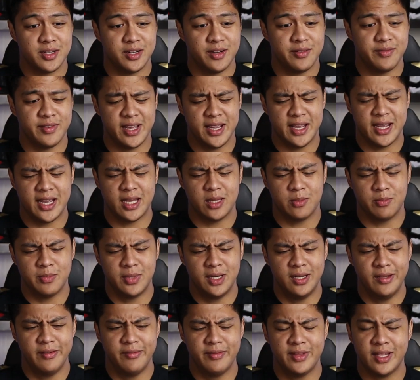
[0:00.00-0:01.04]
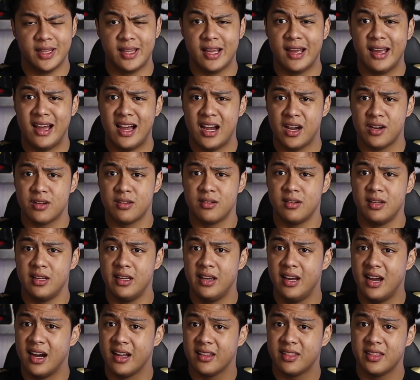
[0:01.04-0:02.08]
off, I can't believe that I actually
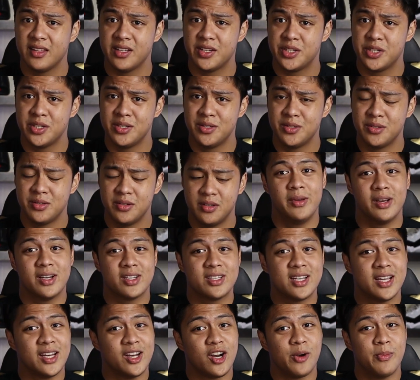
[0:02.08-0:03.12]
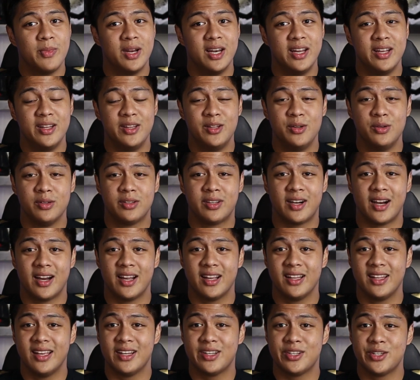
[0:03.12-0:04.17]
got this shoe because I normally do try
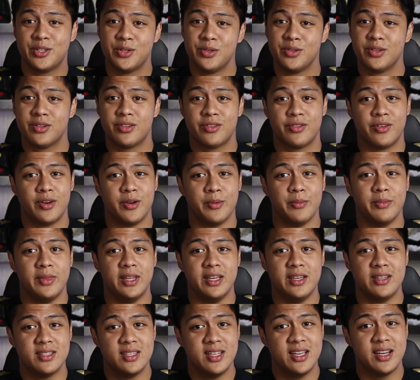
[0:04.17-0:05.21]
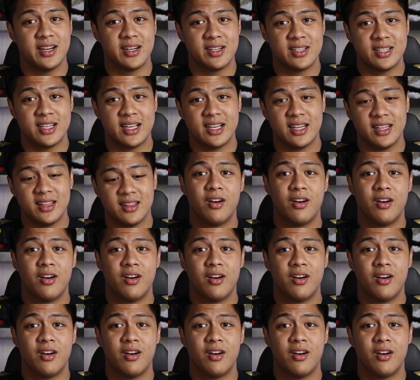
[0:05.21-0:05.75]
and get shoes from the sneaker site